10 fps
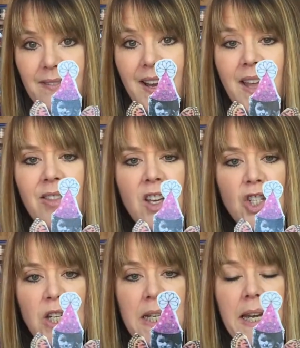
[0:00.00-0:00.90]
I thought
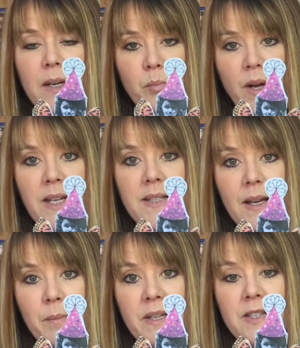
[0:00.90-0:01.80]
she needed brightened
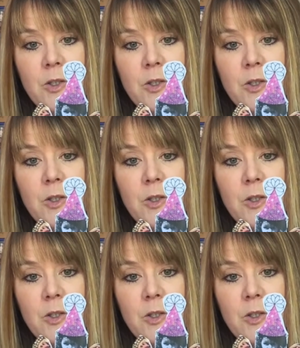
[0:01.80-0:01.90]
up, and